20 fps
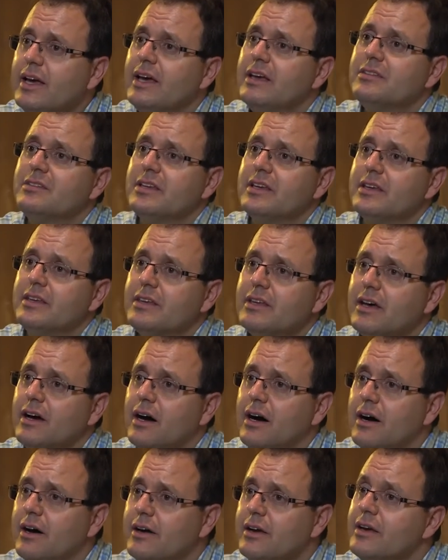Is it,
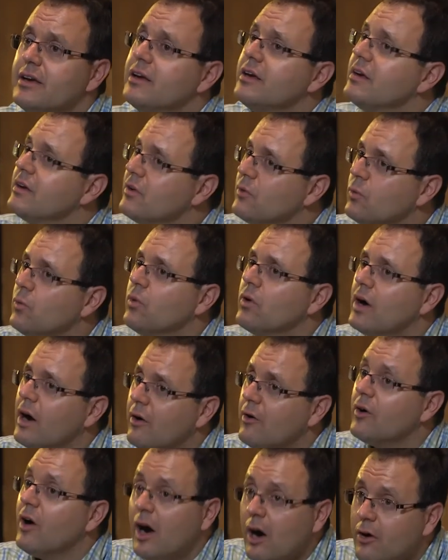
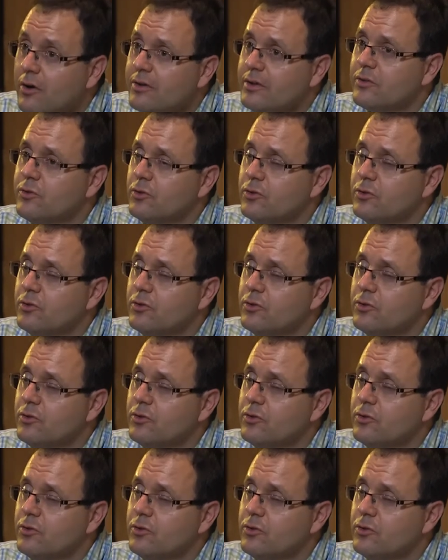how